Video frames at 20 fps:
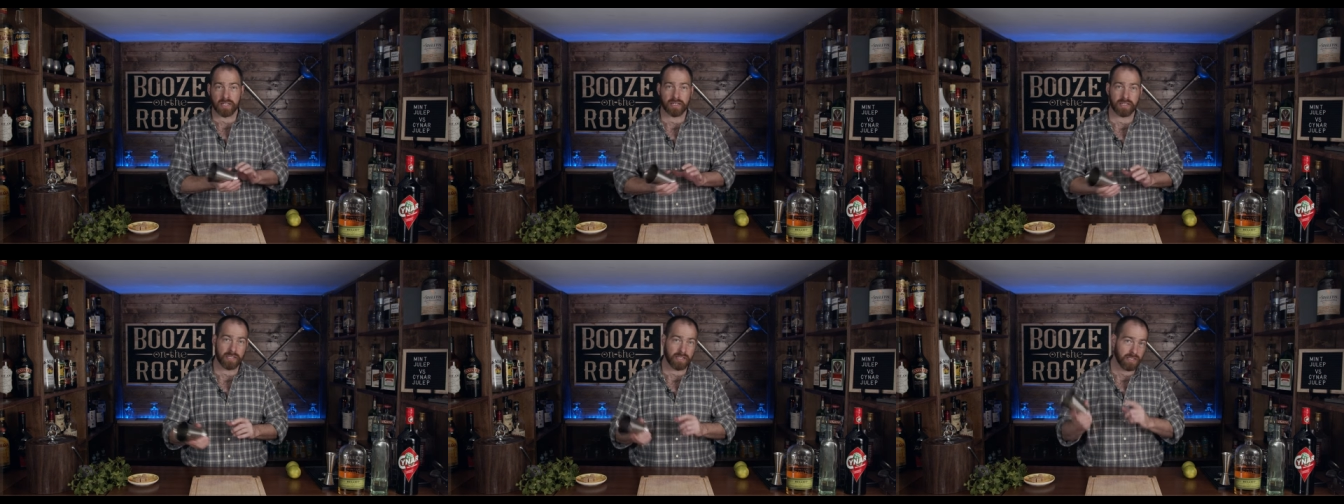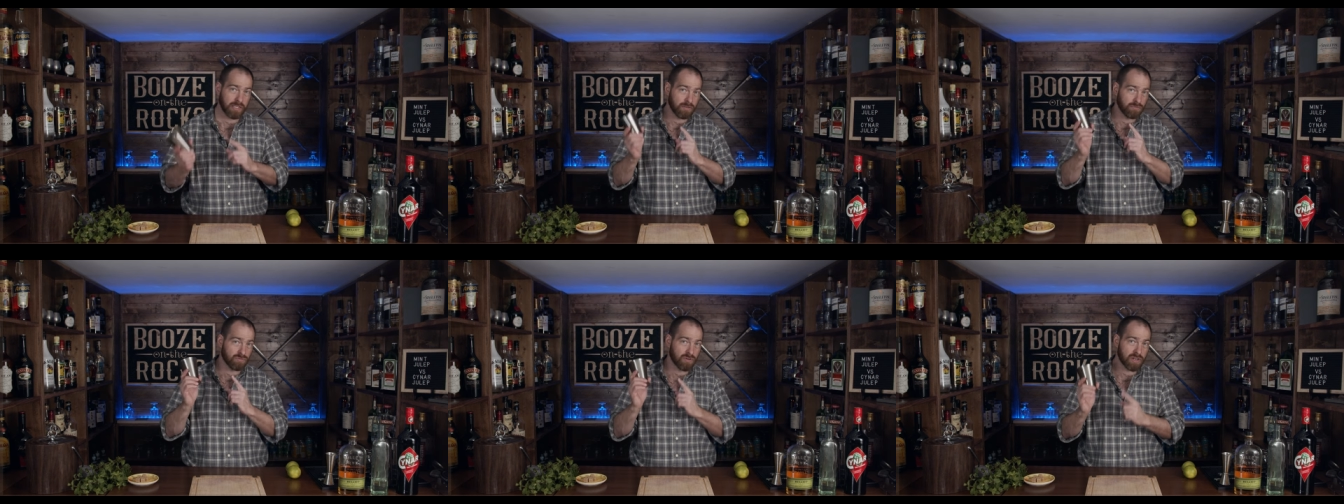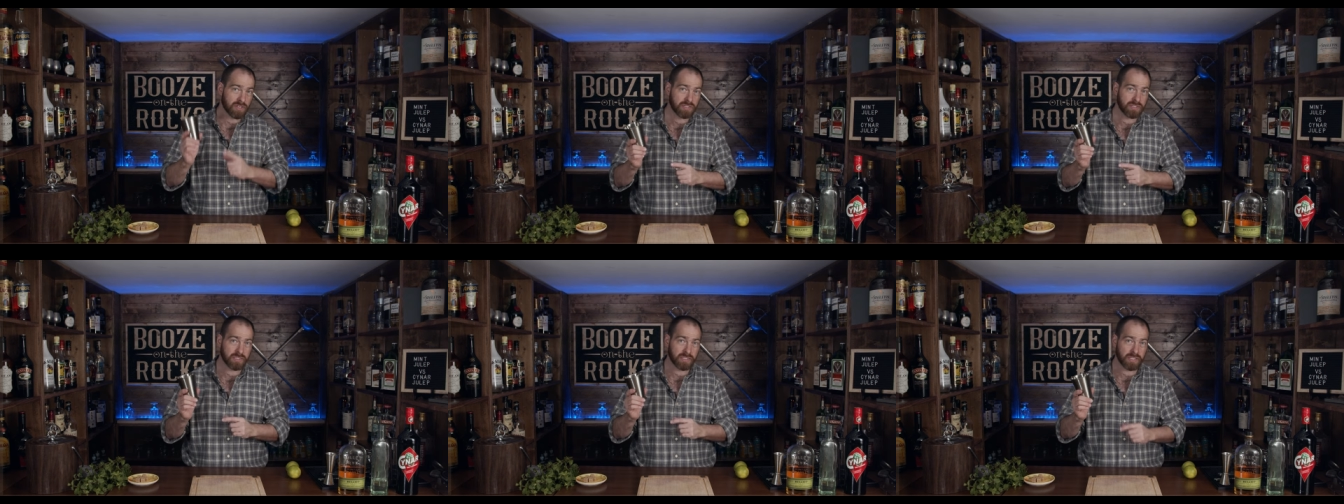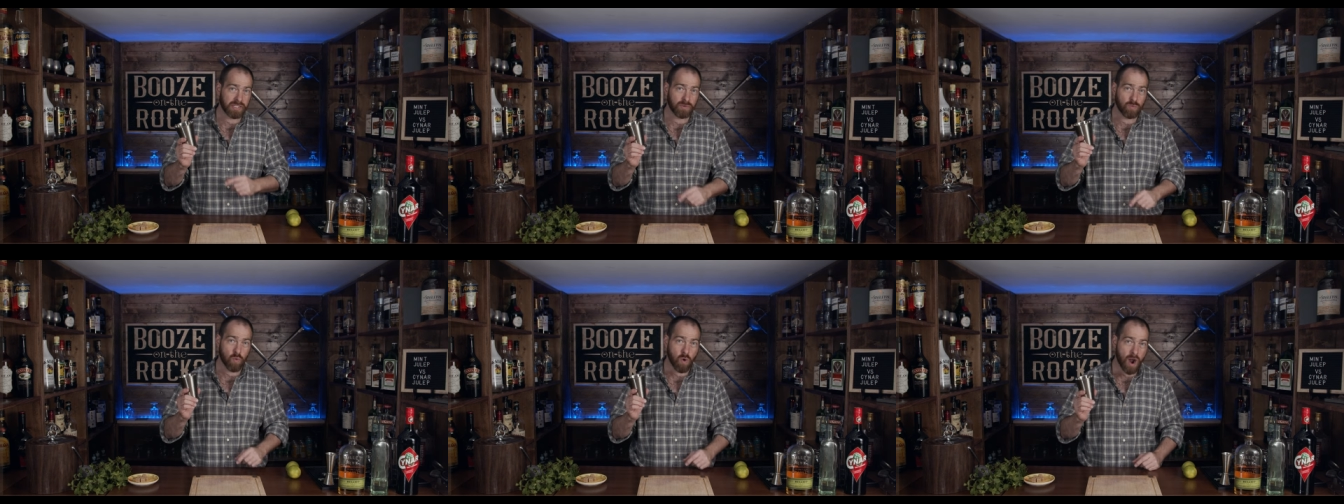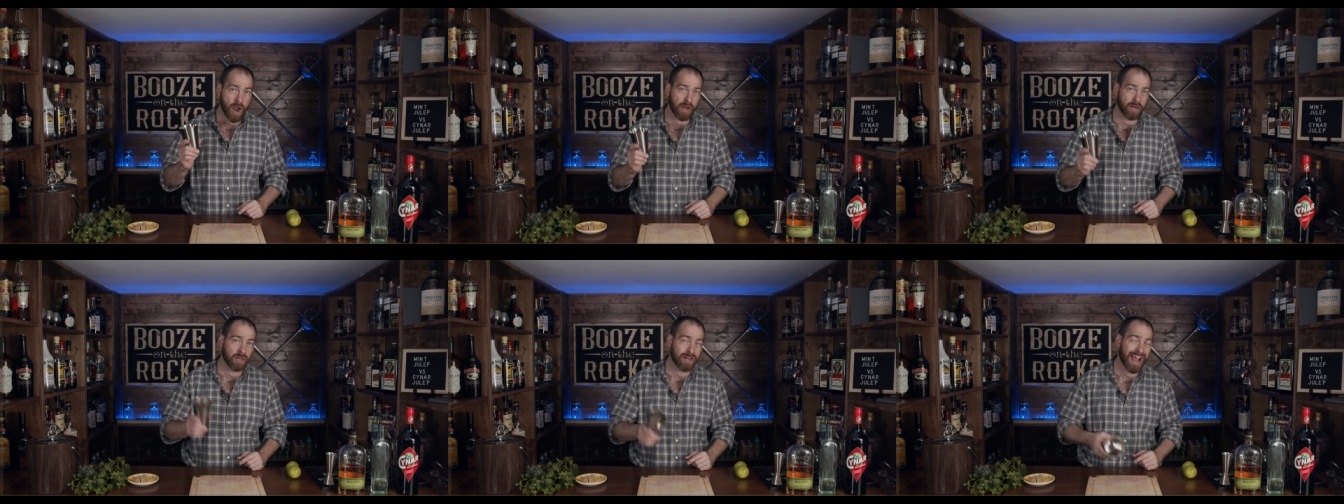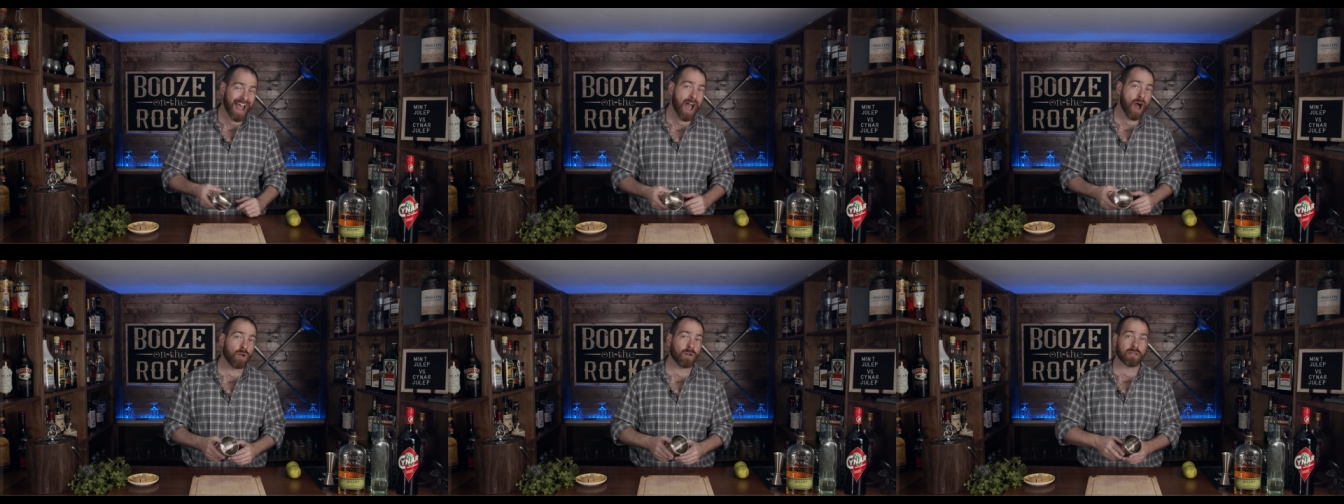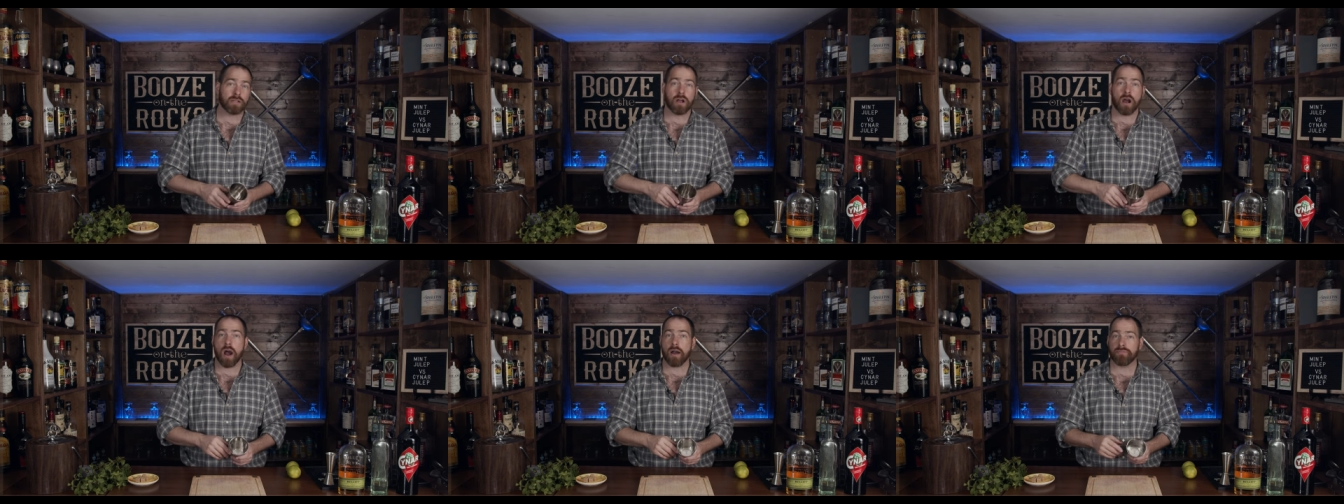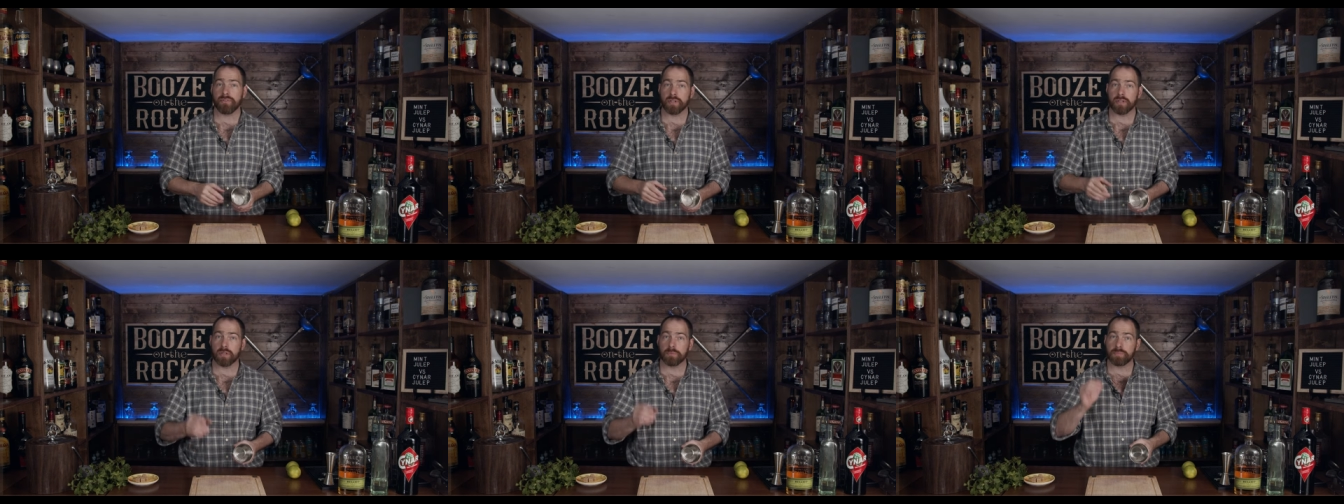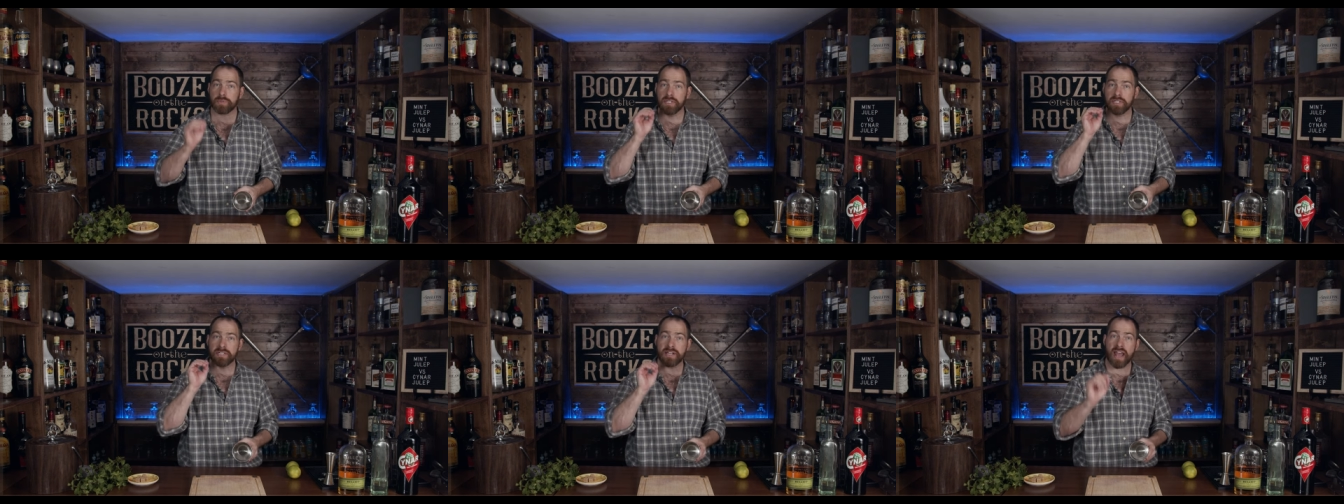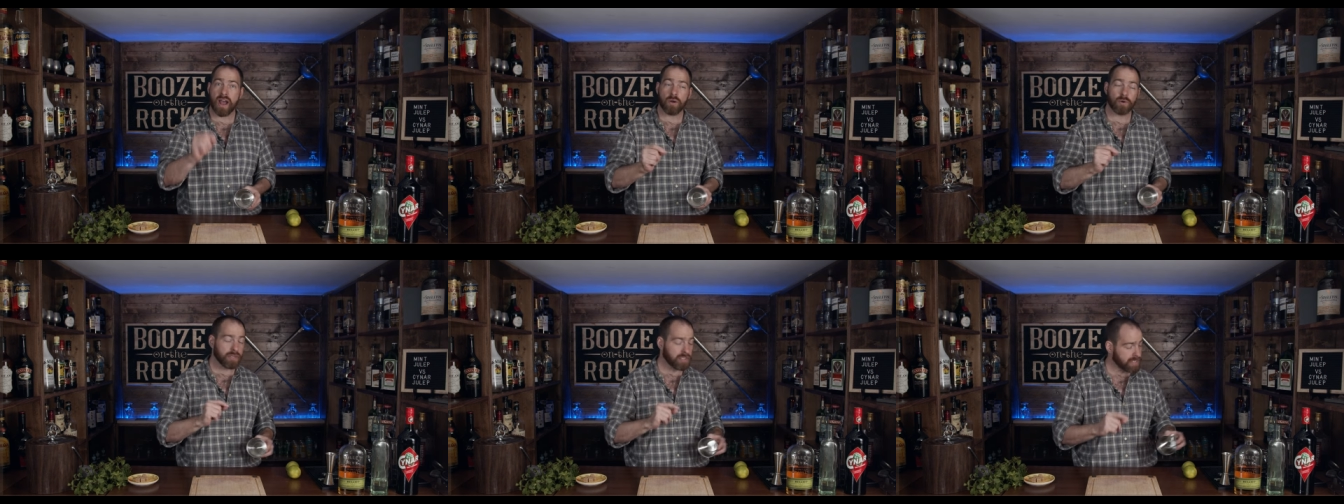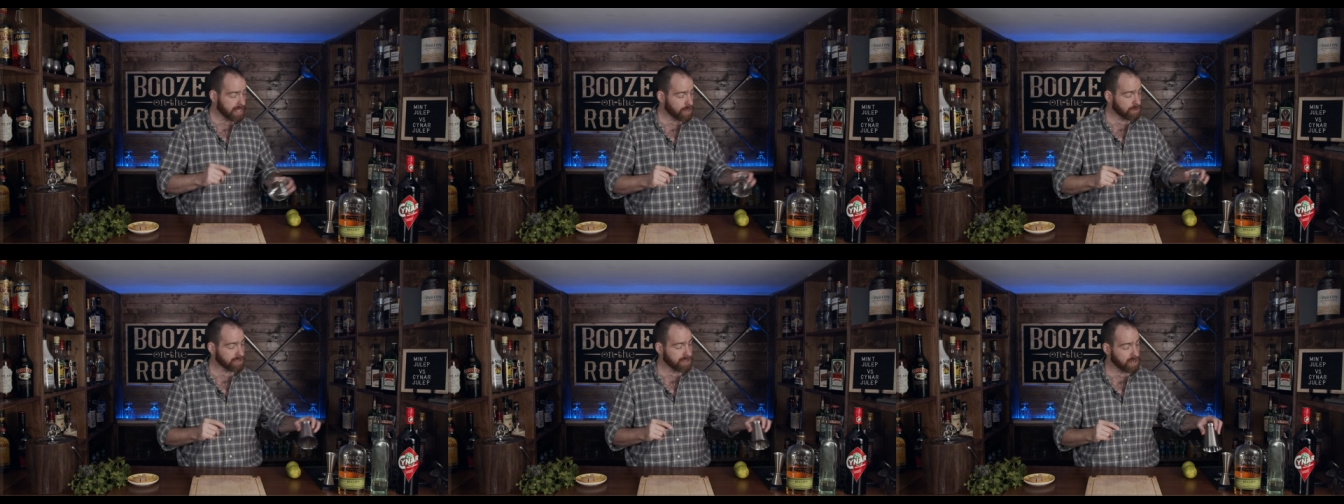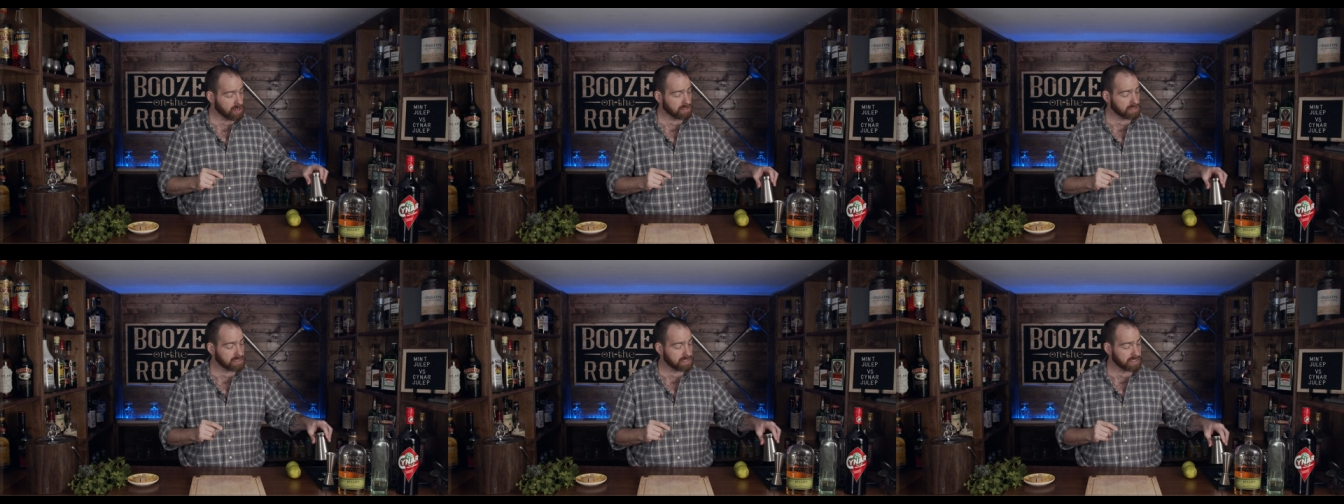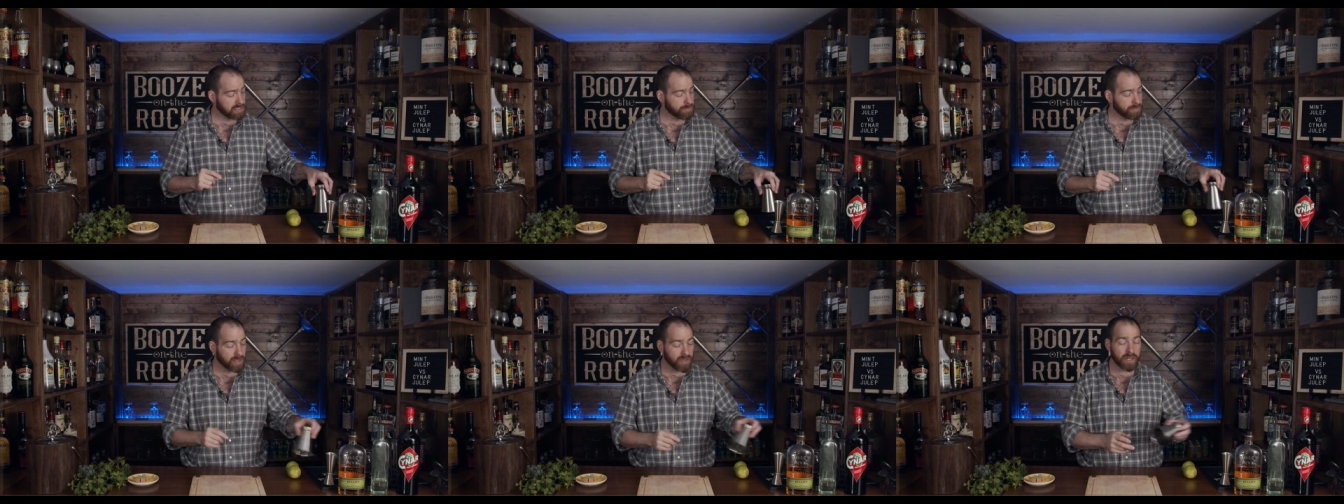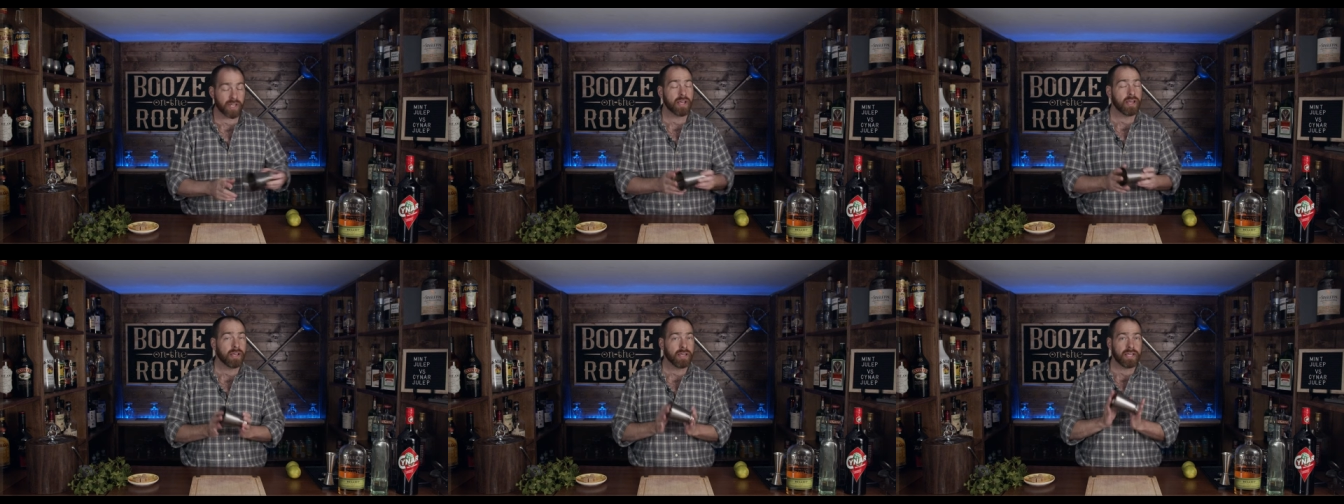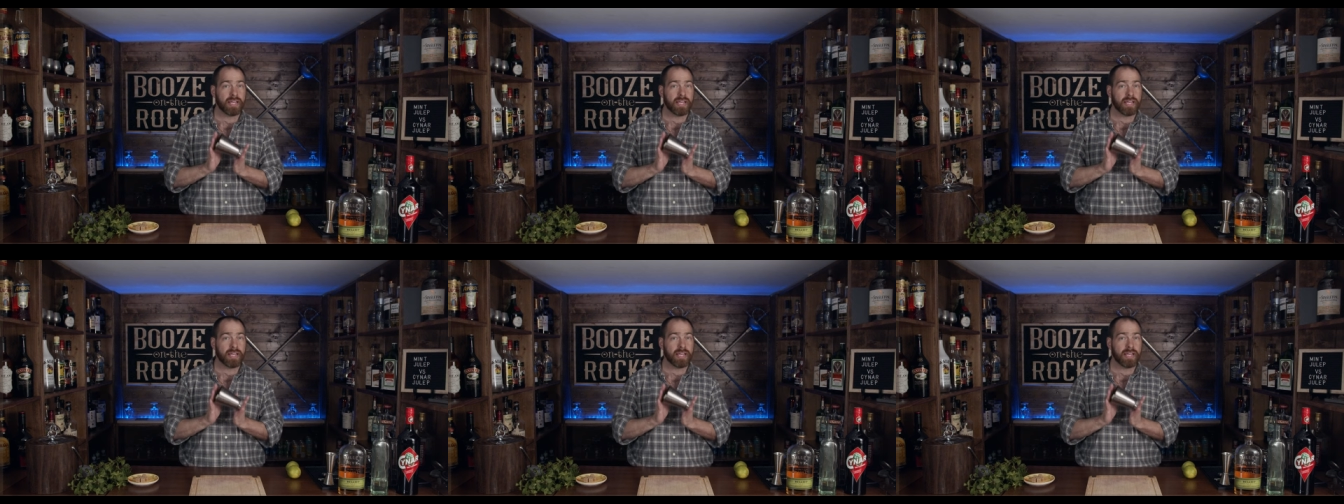and he runs the Wired Owl Coffee Company down in downtown City Barry.